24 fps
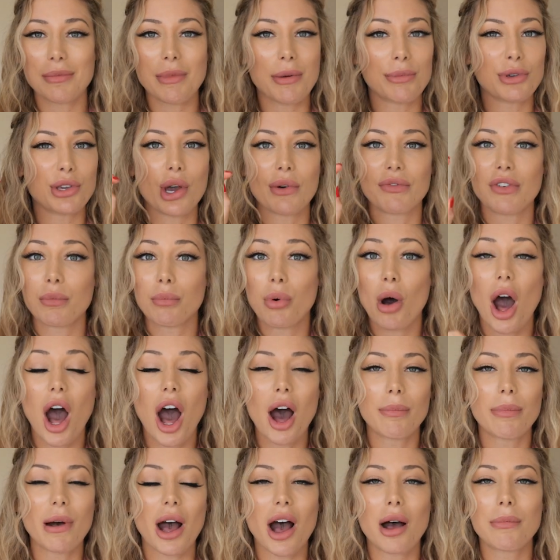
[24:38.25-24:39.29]
Maybe you have a
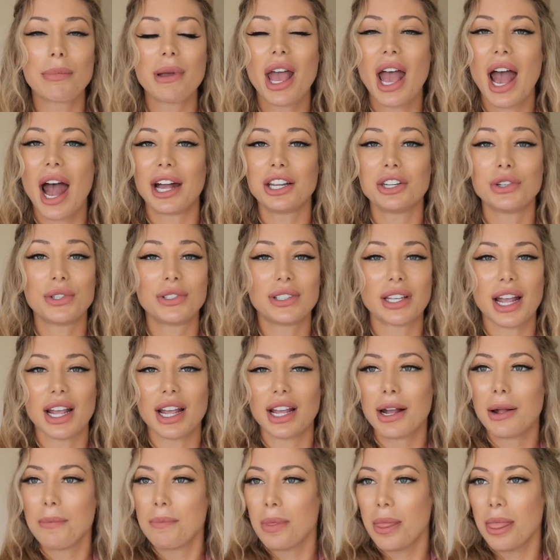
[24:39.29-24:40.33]
pop-up and you
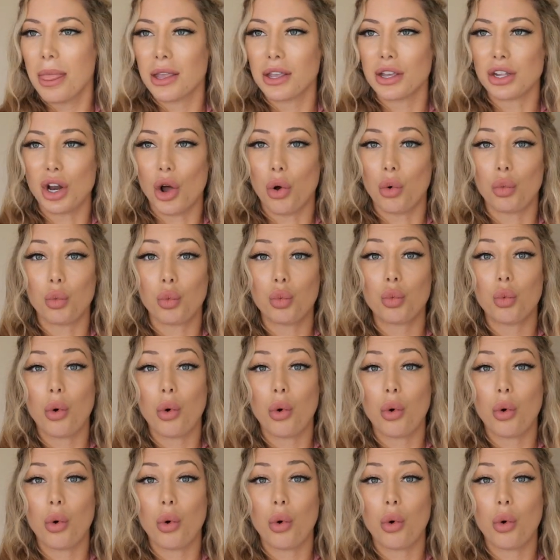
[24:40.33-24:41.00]
say, you know,